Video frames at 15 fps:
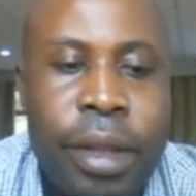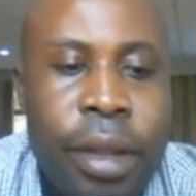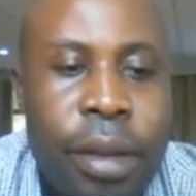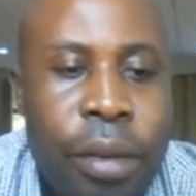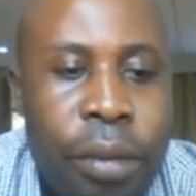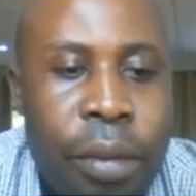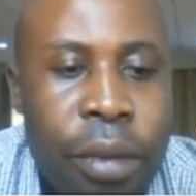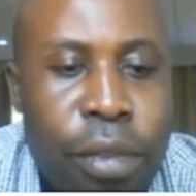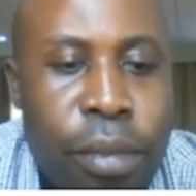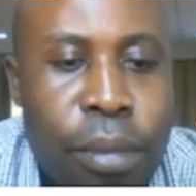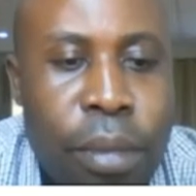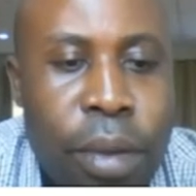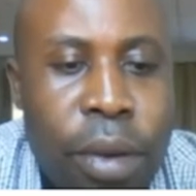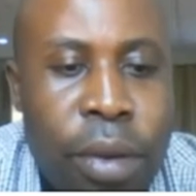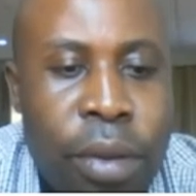which
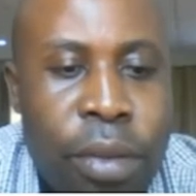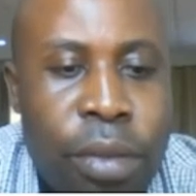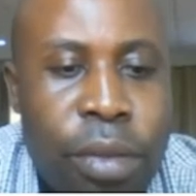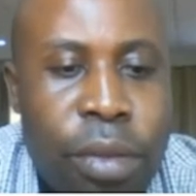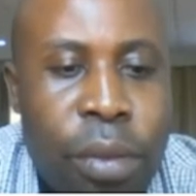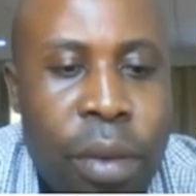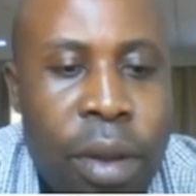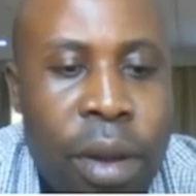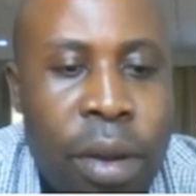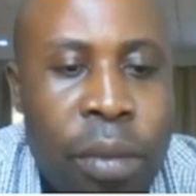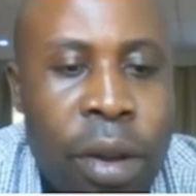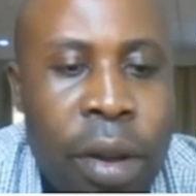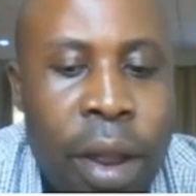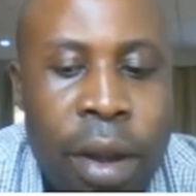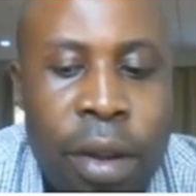means when we
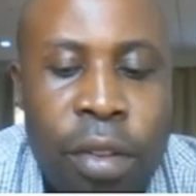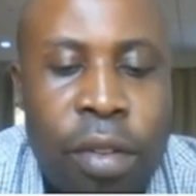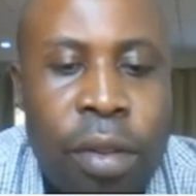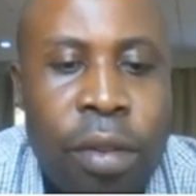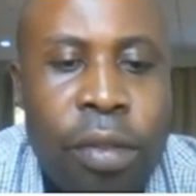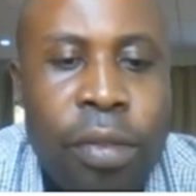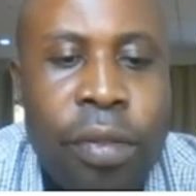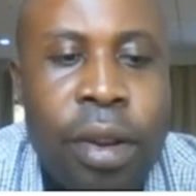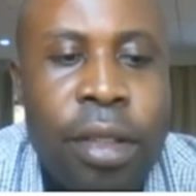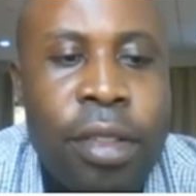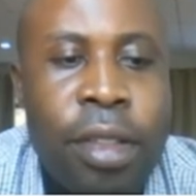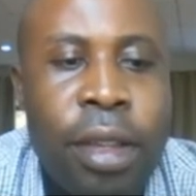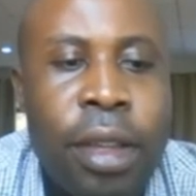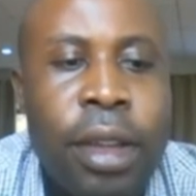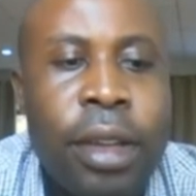run show fields
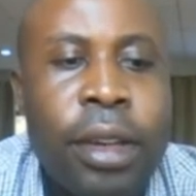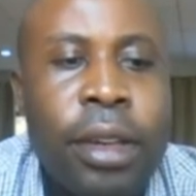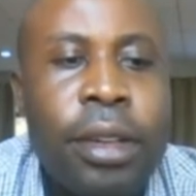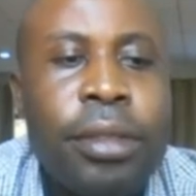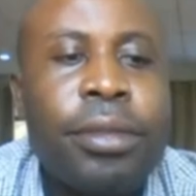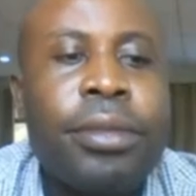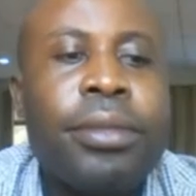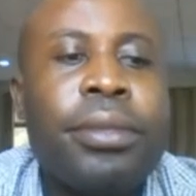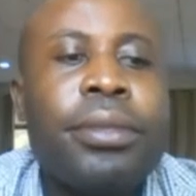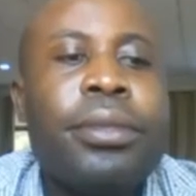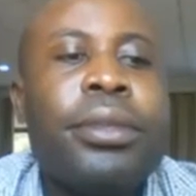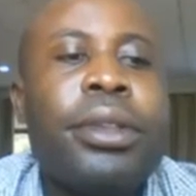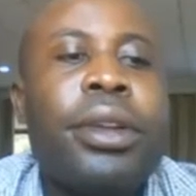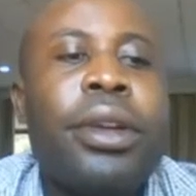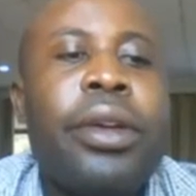again,
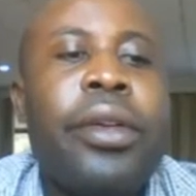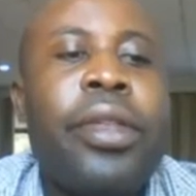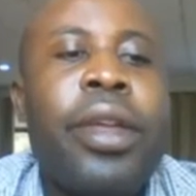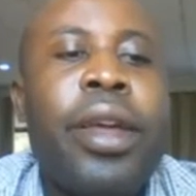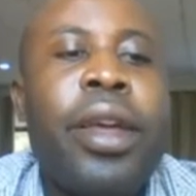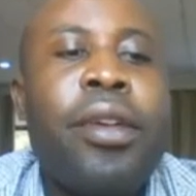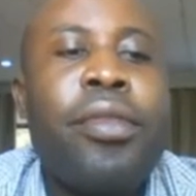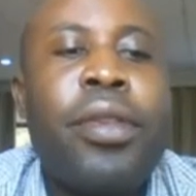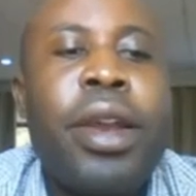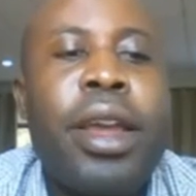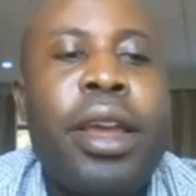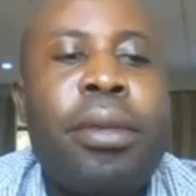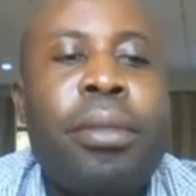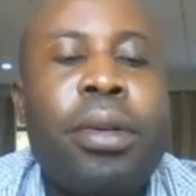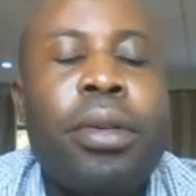the f
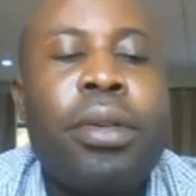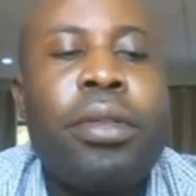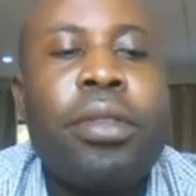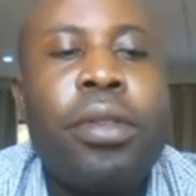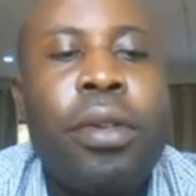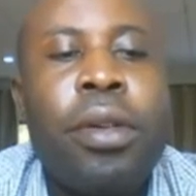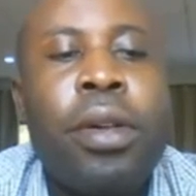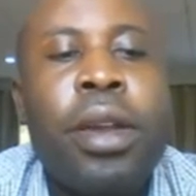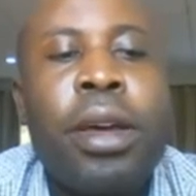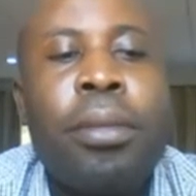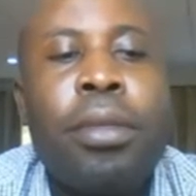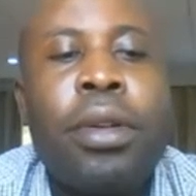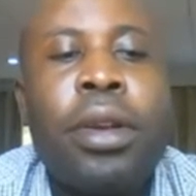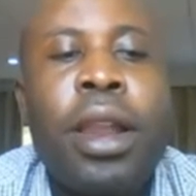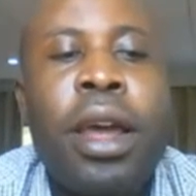name
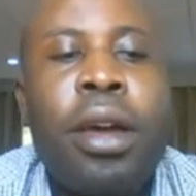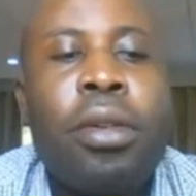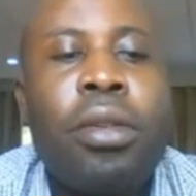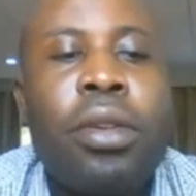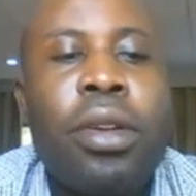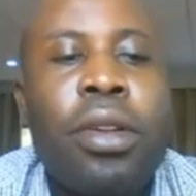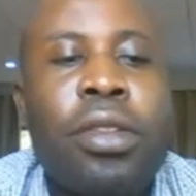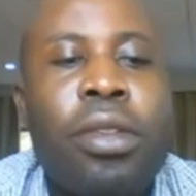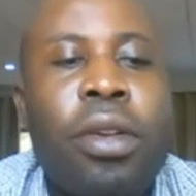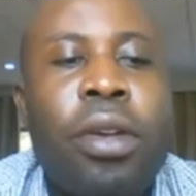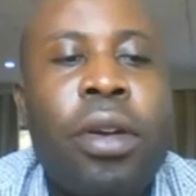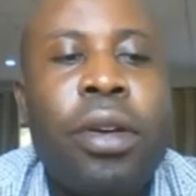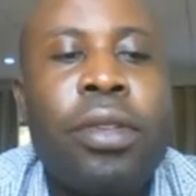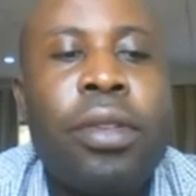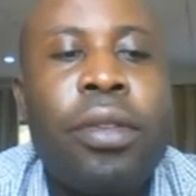column now is
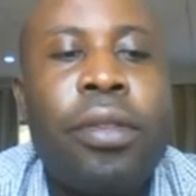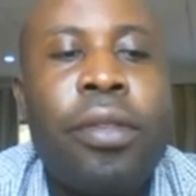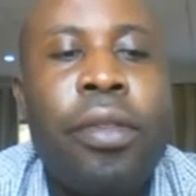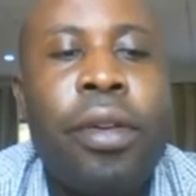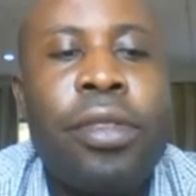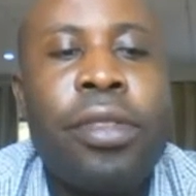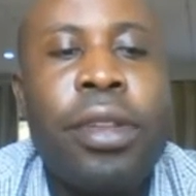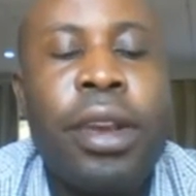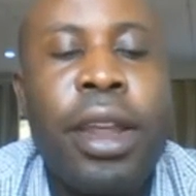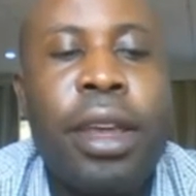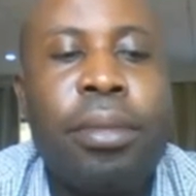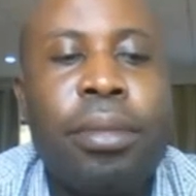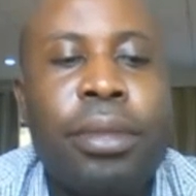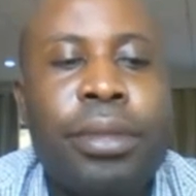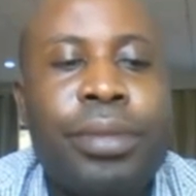called first name.
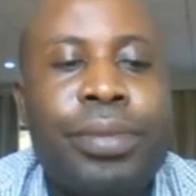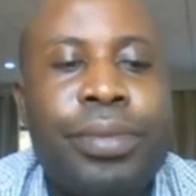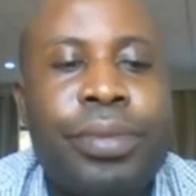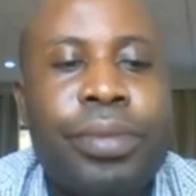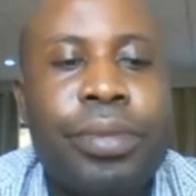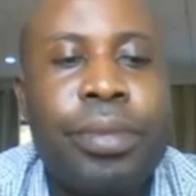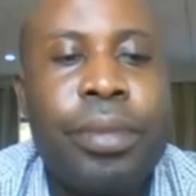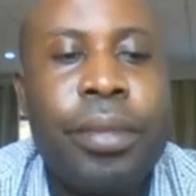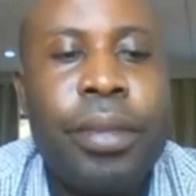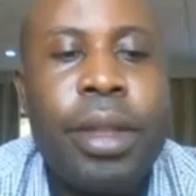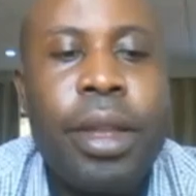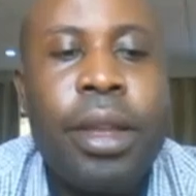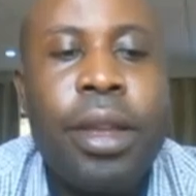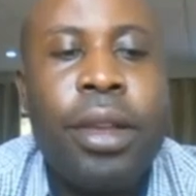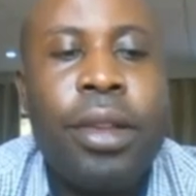
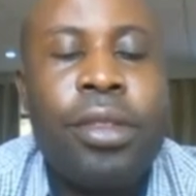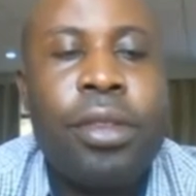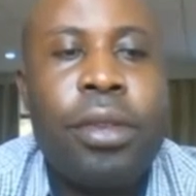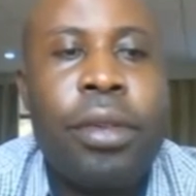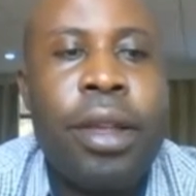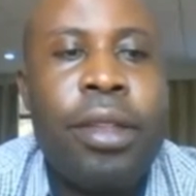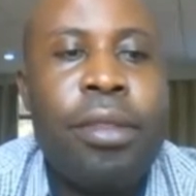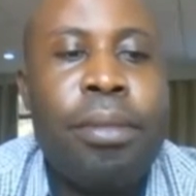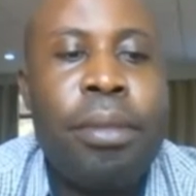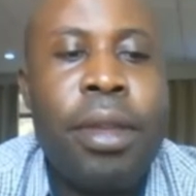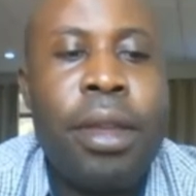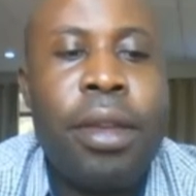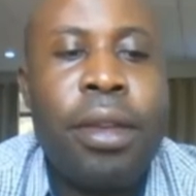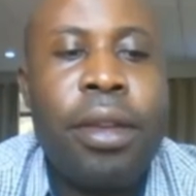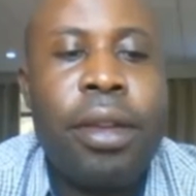So let
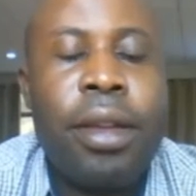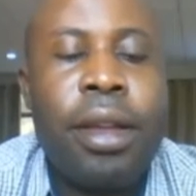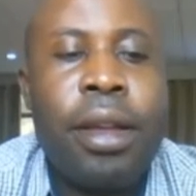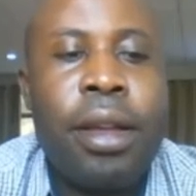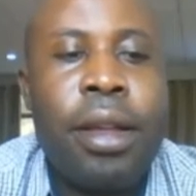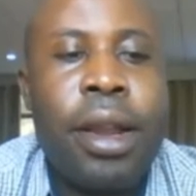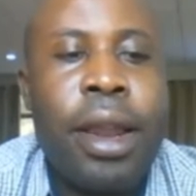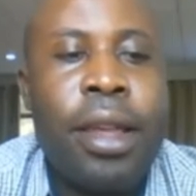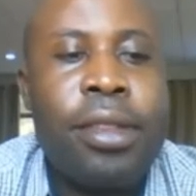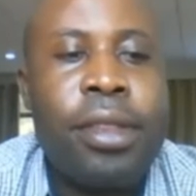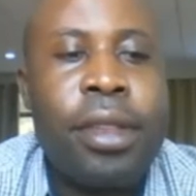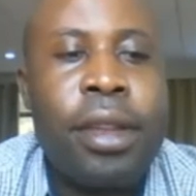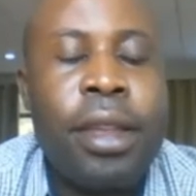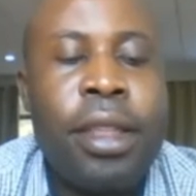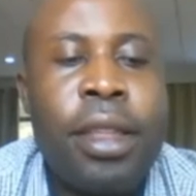me
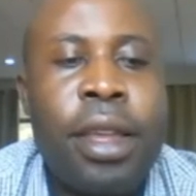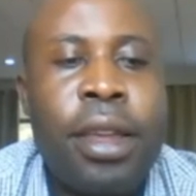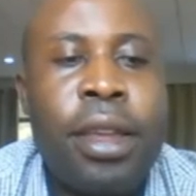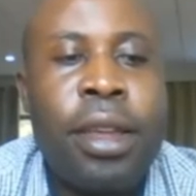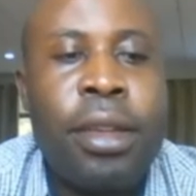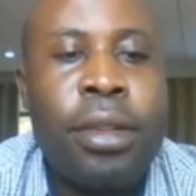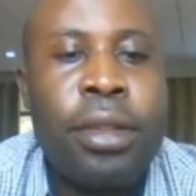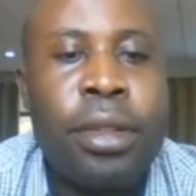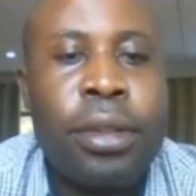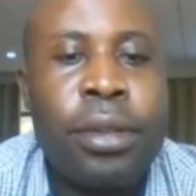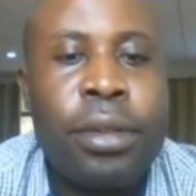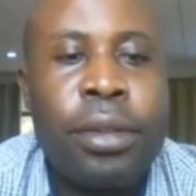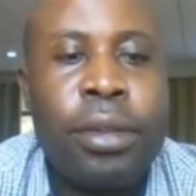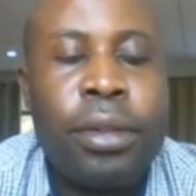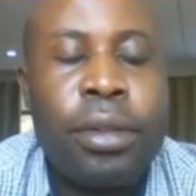lastly take you
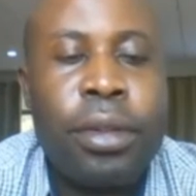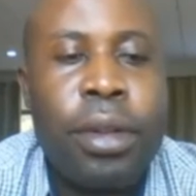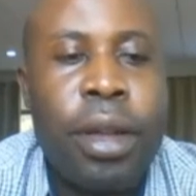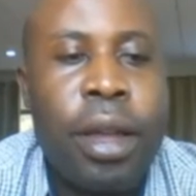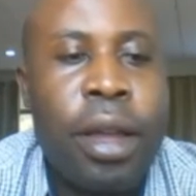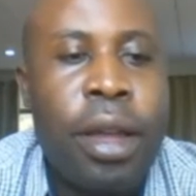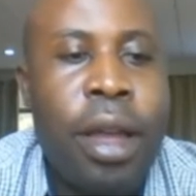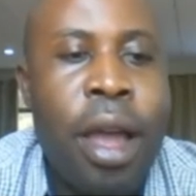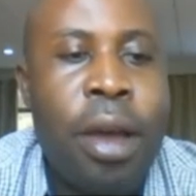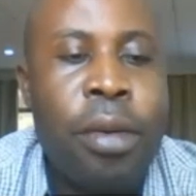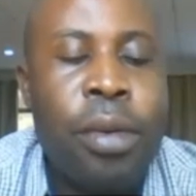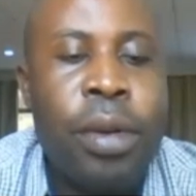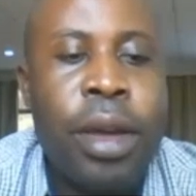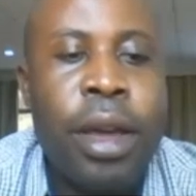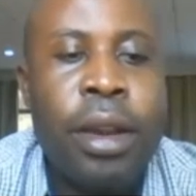through how you
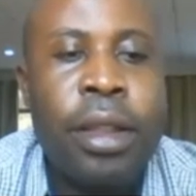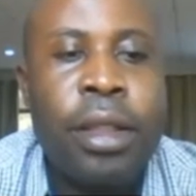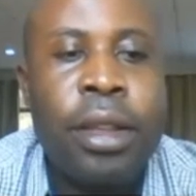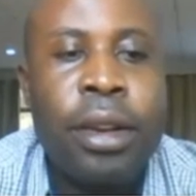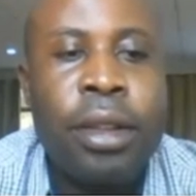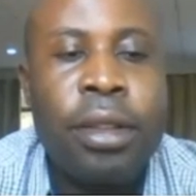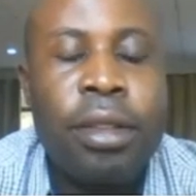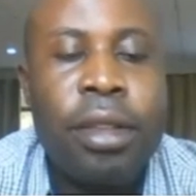can delete a